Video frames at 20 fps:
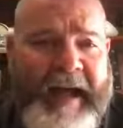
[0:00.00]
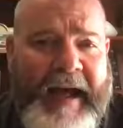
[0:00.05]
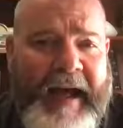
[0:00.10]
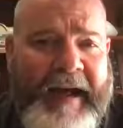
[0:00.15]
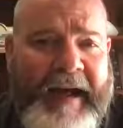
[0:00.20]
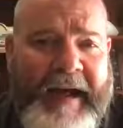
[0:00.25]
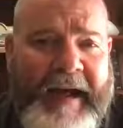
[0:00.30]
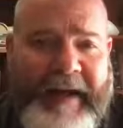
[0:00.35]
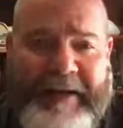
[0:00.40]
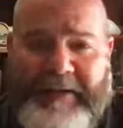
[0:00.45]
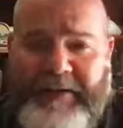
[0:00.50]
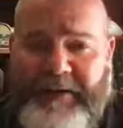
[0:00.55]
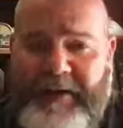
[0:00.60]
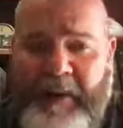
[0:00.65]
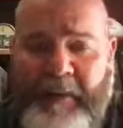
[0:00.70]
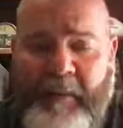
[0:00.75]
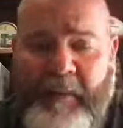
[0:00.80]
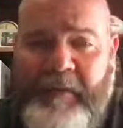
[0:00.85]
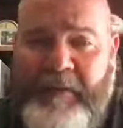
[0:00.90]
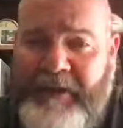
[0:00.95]
uh, and so
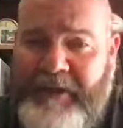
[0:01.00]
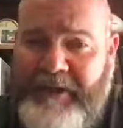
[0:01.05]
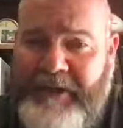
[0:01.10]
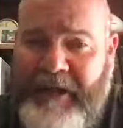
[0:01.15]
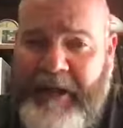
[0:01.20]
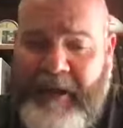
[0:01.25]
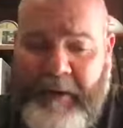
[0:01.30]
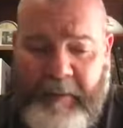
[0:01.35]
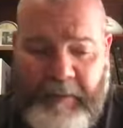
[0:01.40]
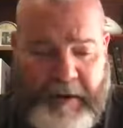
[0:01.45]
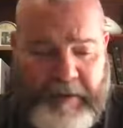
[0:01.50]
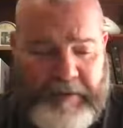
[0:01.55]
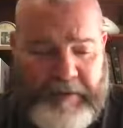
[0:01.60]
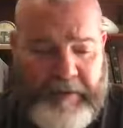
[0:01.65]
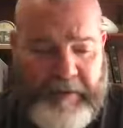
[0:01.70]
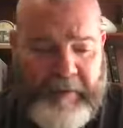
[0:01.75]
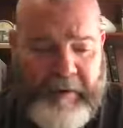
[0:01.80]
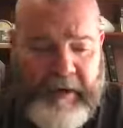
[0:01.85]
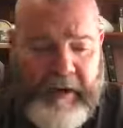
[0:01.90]
I wanted to share it with you.